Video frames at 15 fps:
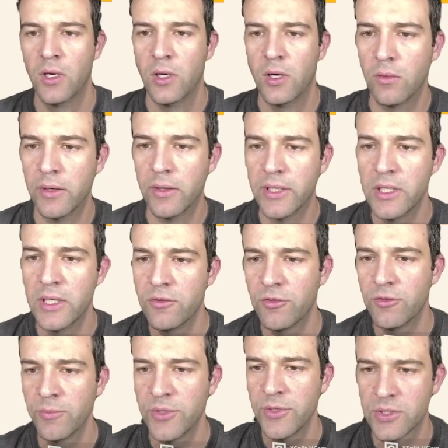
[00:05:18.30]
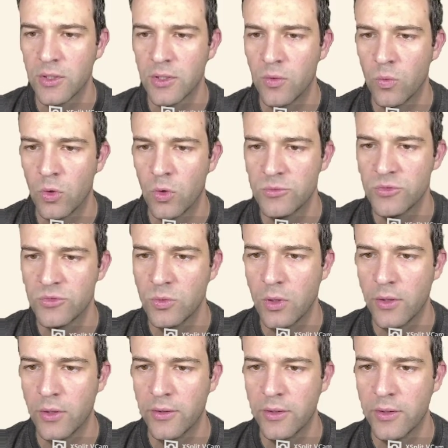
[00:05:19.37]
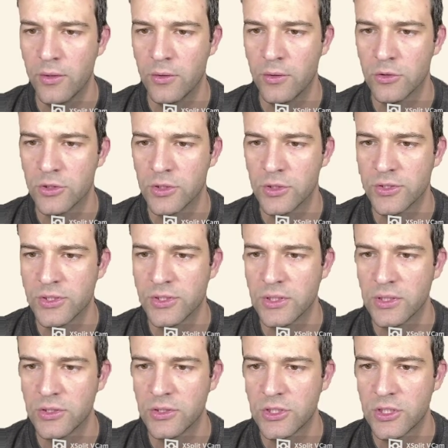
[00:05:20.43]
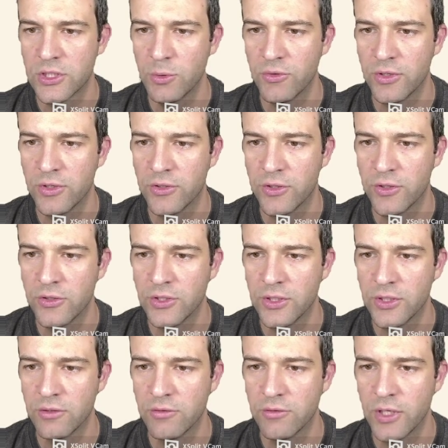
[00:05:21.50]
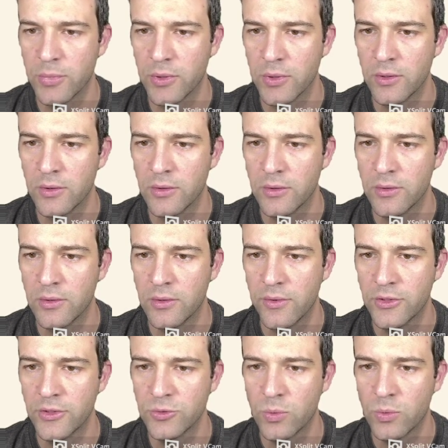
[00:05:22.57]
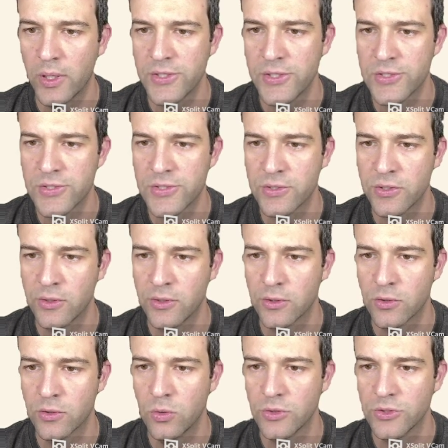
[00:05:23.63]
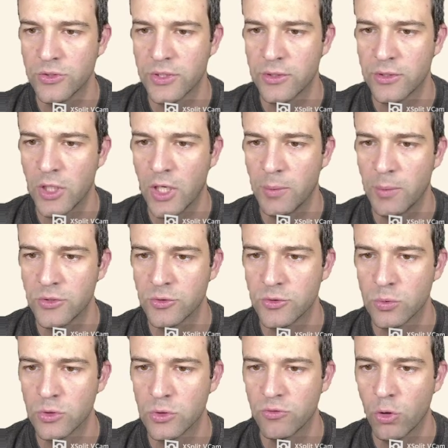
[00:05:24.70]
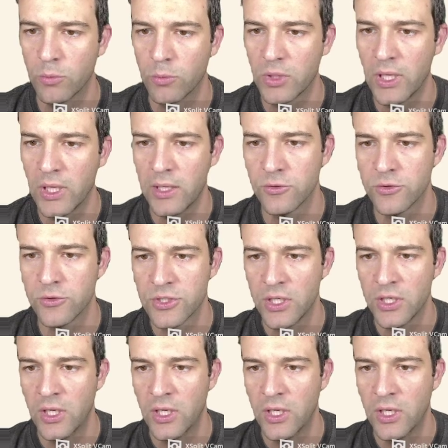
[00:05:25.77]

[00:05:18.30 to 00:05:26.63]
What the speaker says: When heat from the sun warms the water in oceans, some of it turns into vapor. This rises until it cools into droplets which form clouds.